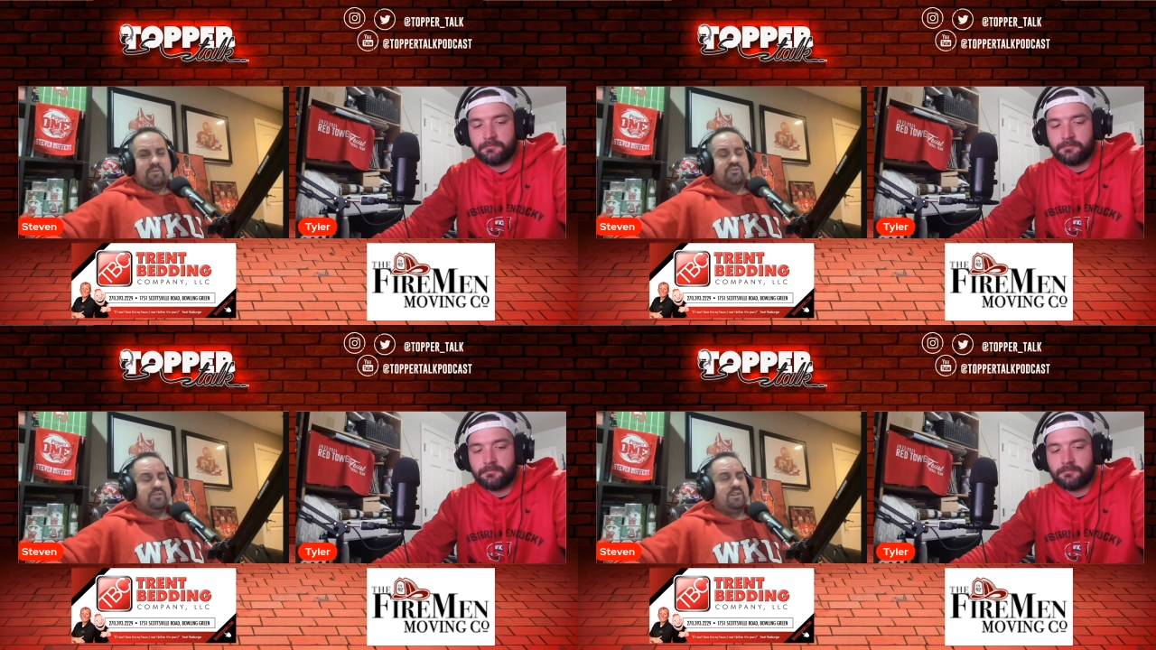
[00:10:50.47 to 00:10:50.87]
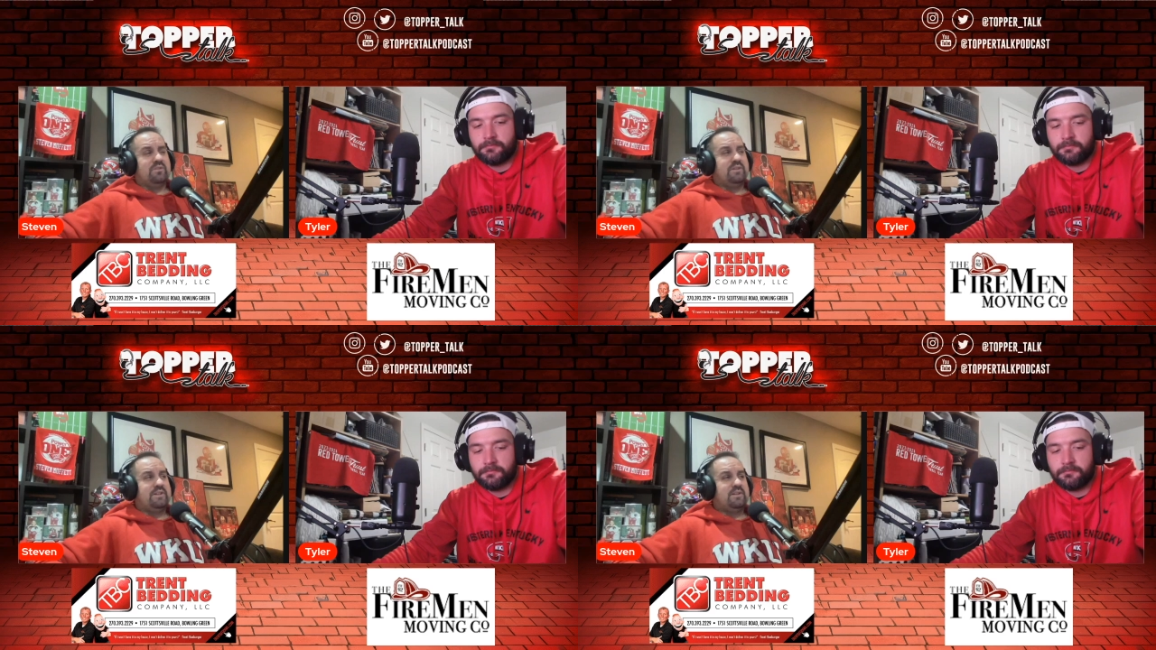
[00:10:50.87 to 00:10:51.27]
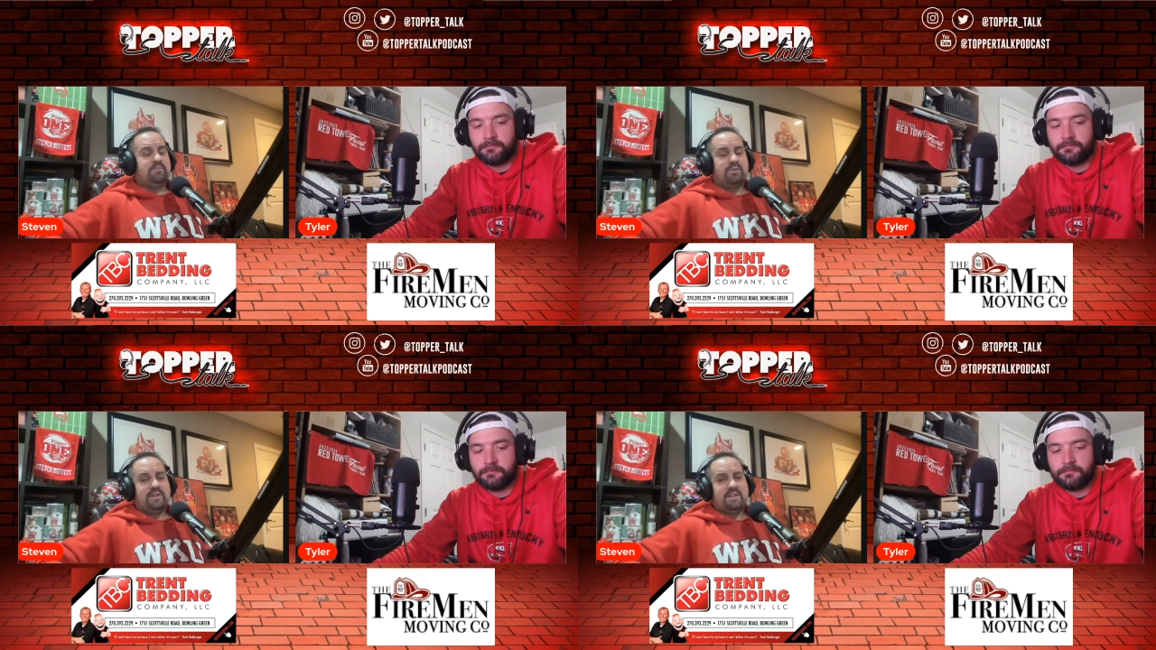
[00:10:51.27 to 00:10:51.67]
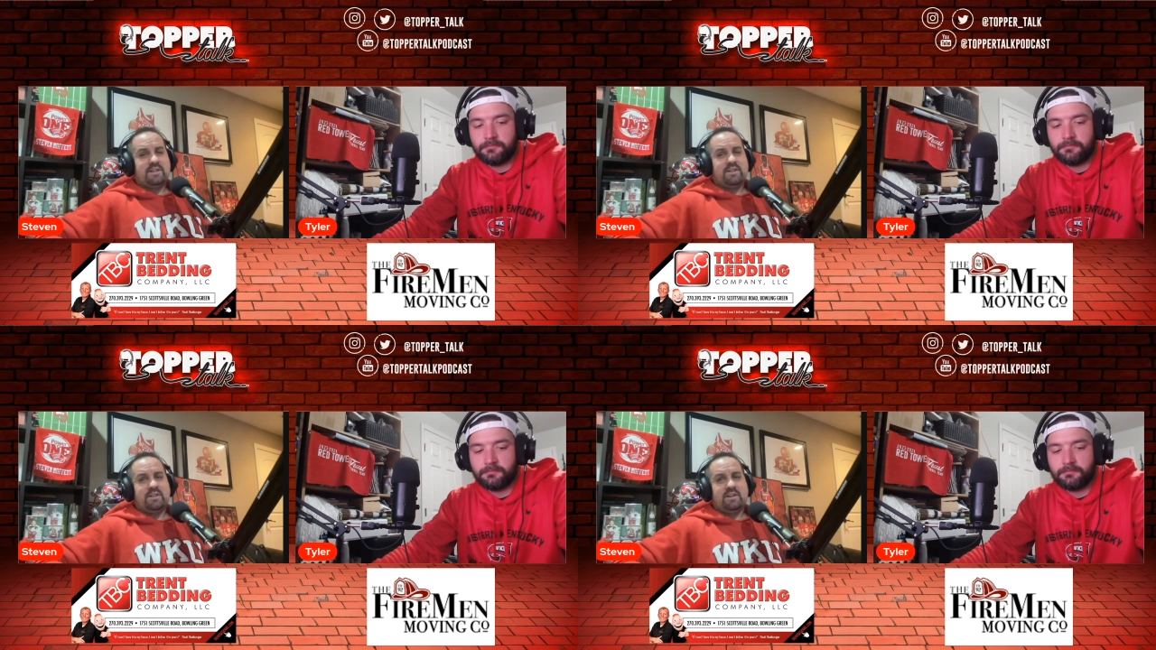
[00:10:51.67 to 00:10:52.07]
Speaker 1: is nearly
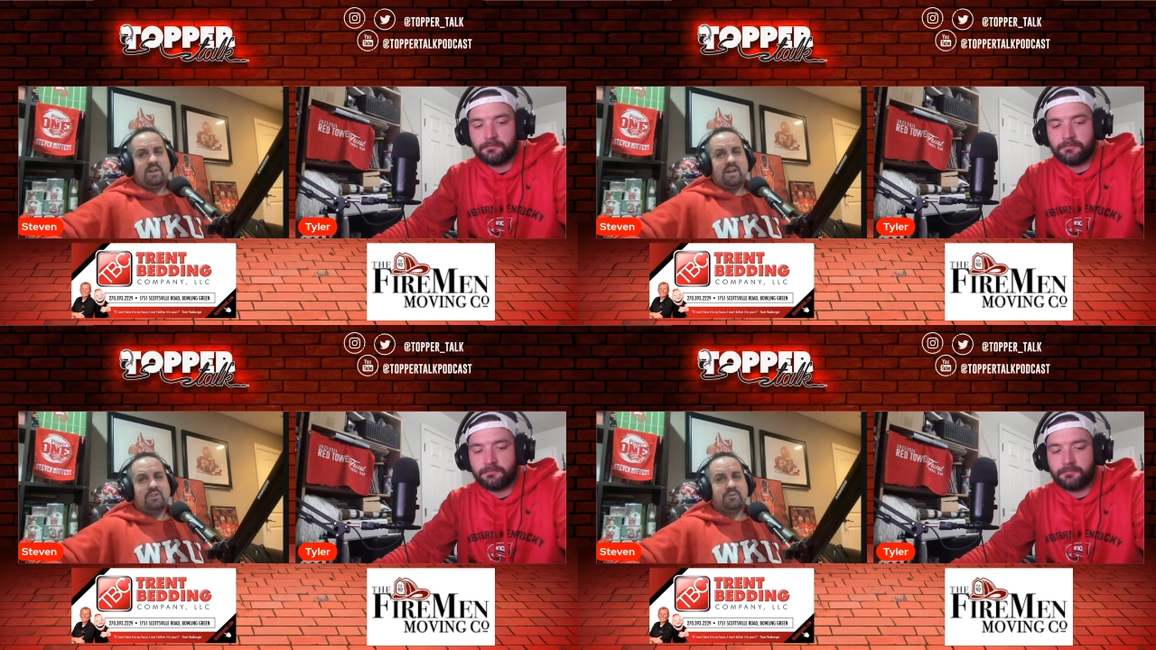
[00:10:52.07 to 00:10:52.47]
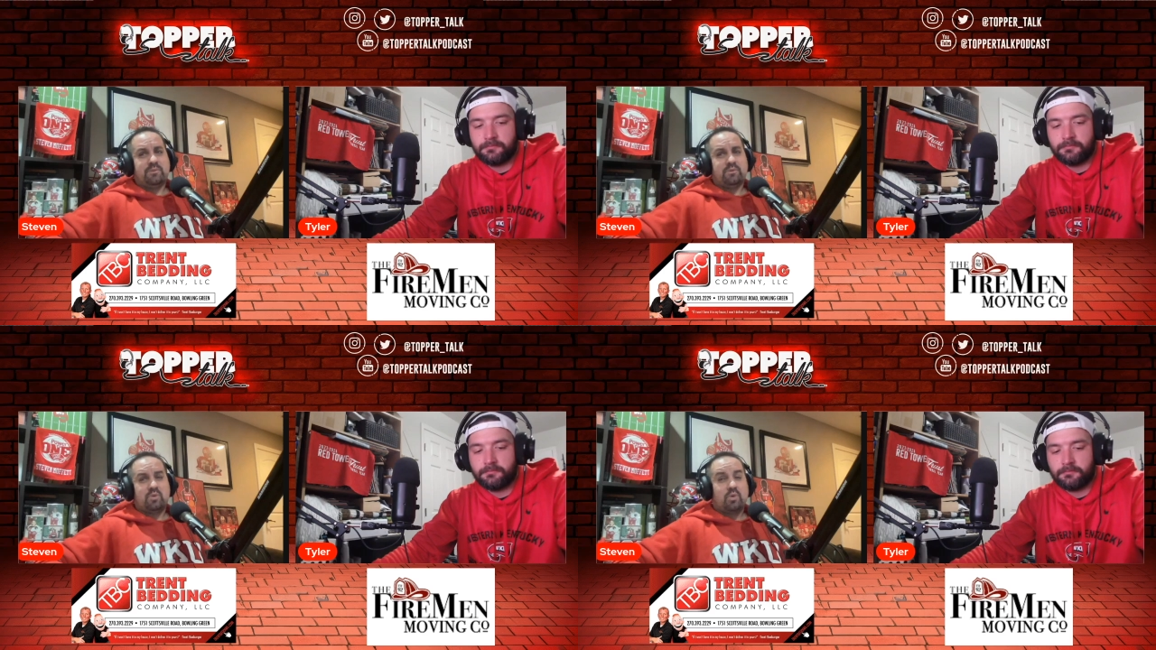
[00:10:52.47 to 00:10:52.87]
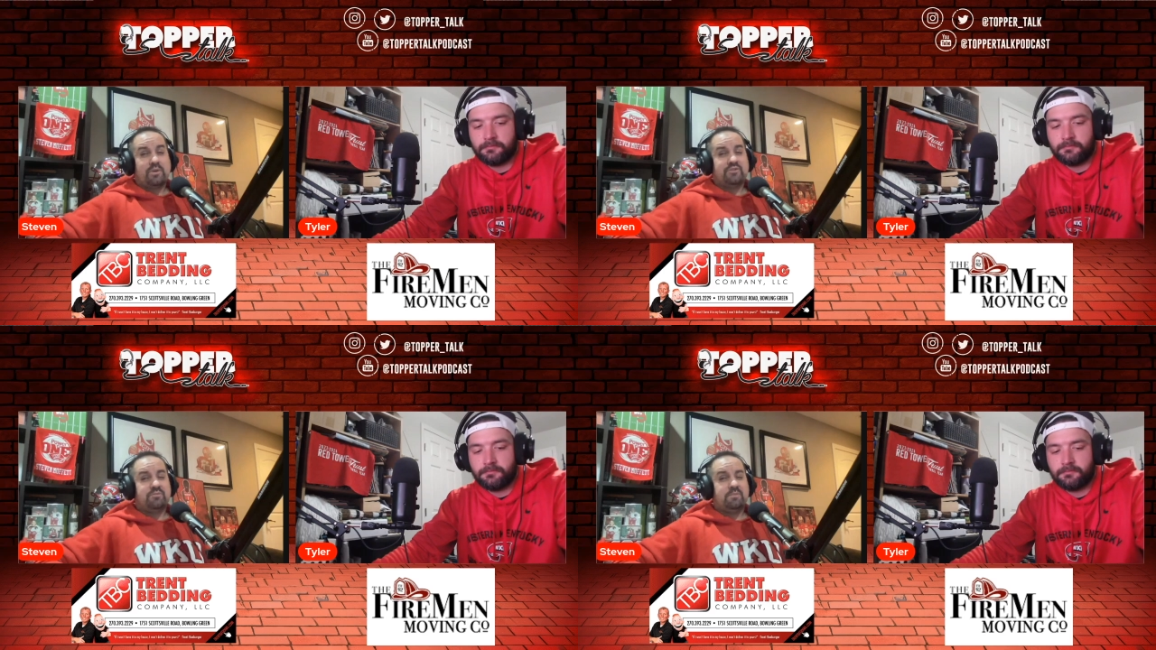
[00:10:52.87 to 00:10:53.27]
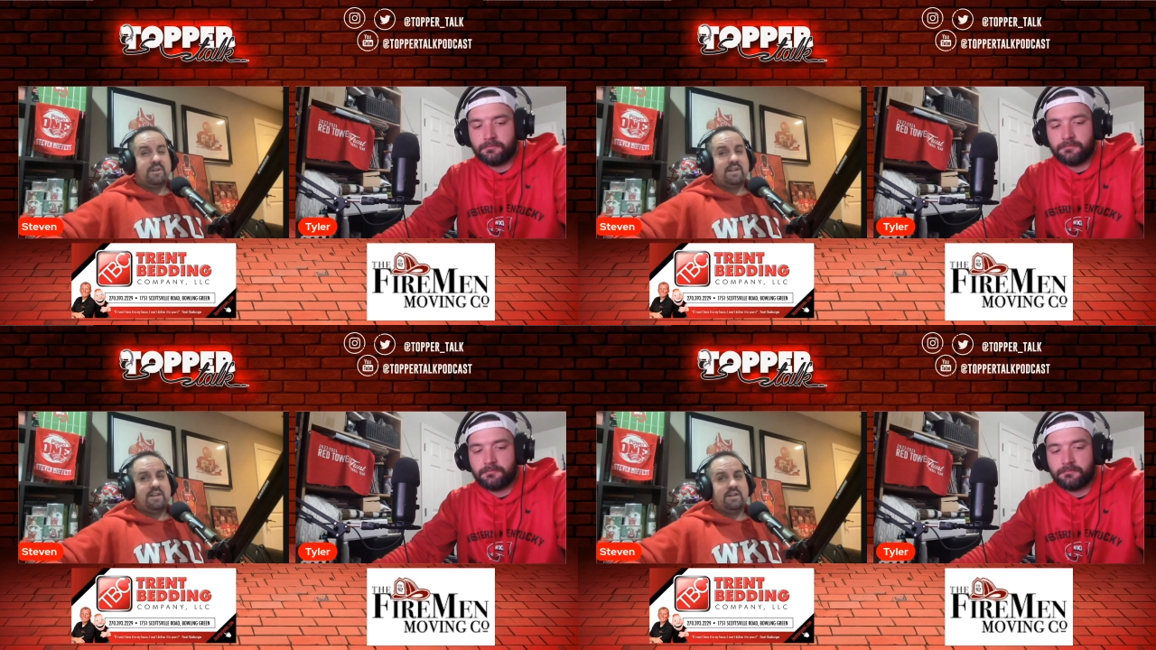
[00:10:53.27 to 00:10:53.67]
completed uh, as we record. It's
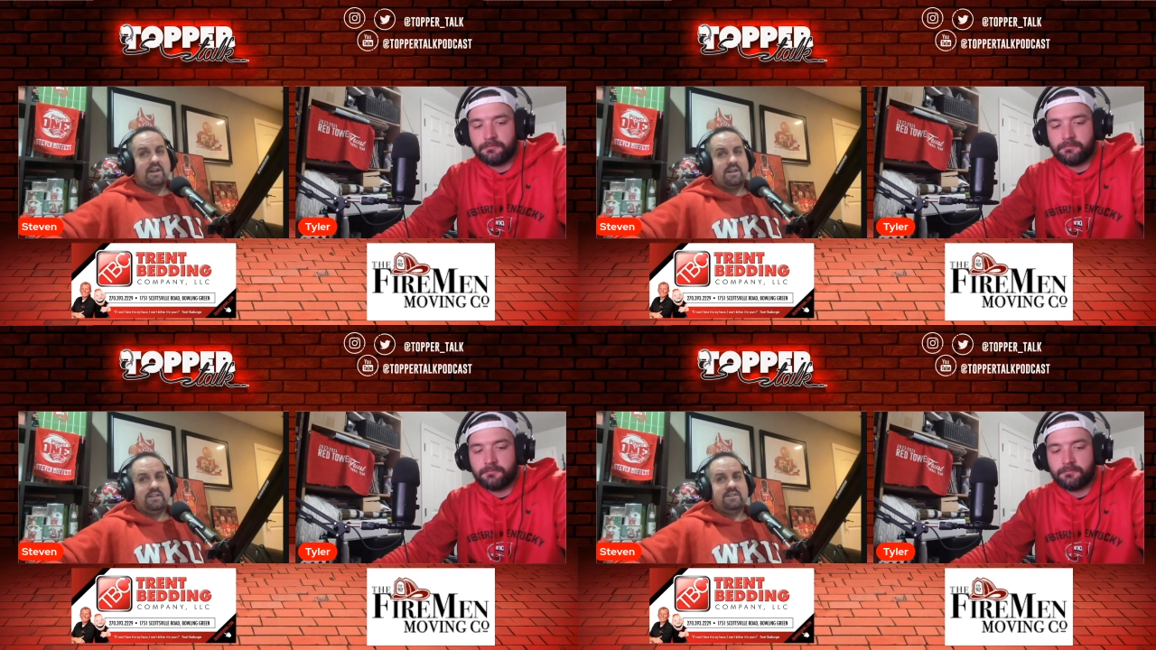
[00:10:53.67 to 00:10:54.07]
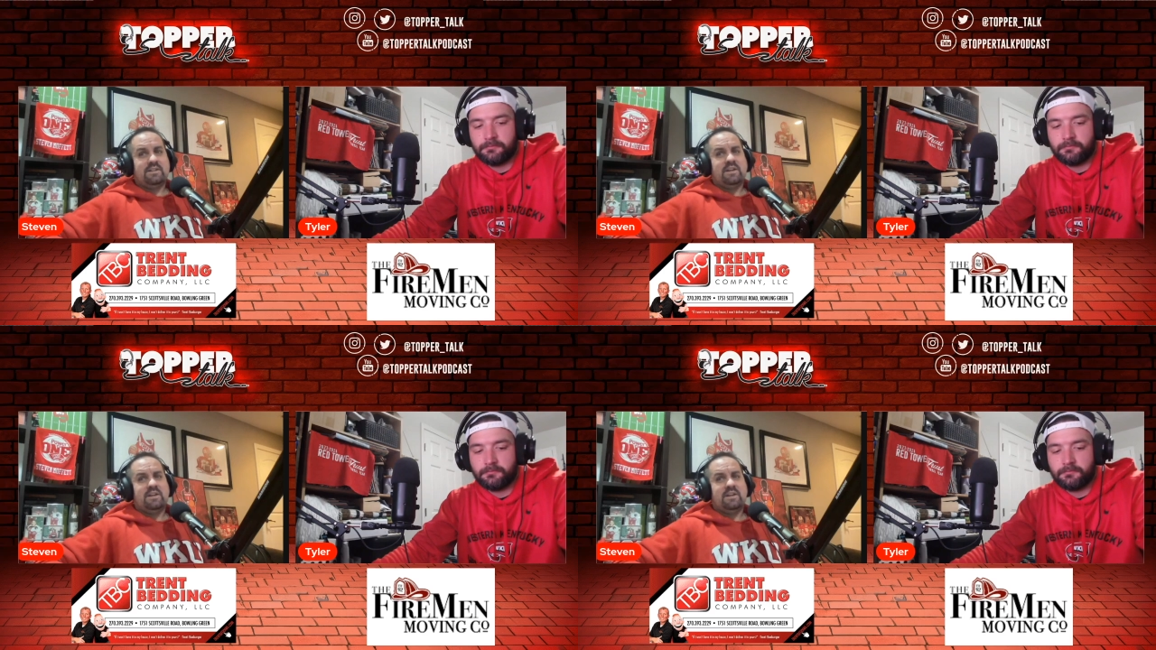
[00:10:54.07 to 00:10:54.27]
Monday night.